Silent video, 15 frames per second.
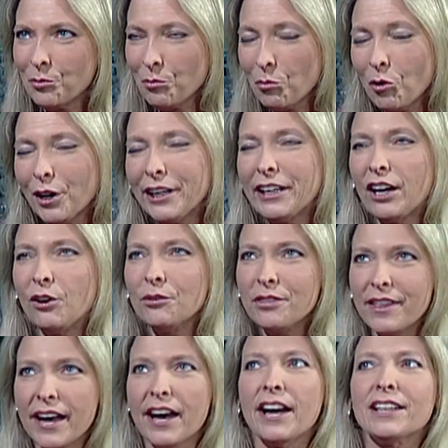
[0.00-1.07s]
point out
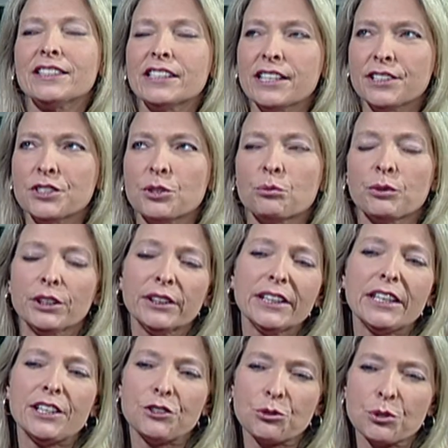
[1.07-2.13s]
that it's a really
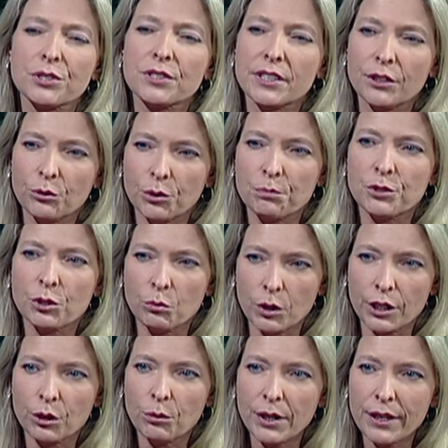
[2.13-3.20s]
interesting group to
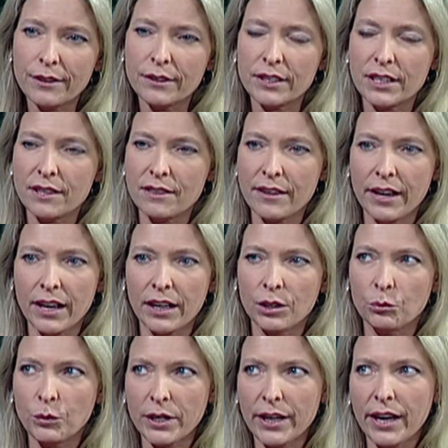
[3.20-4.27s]
work with in that
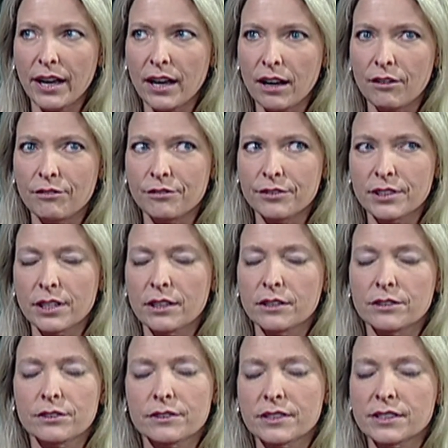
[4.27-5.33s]
we have uh,
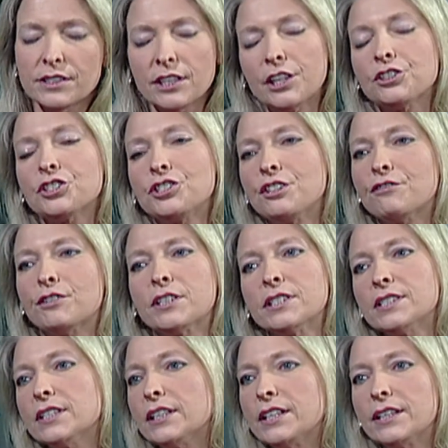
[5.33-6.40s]
such different
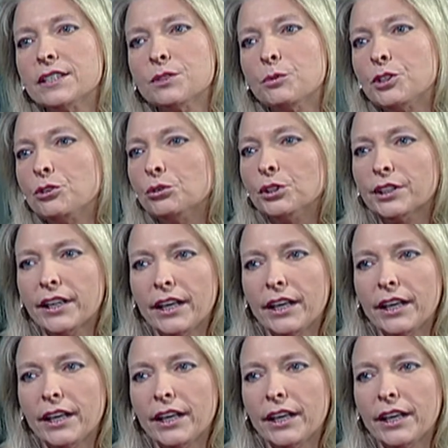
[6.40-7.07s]
cities. When you look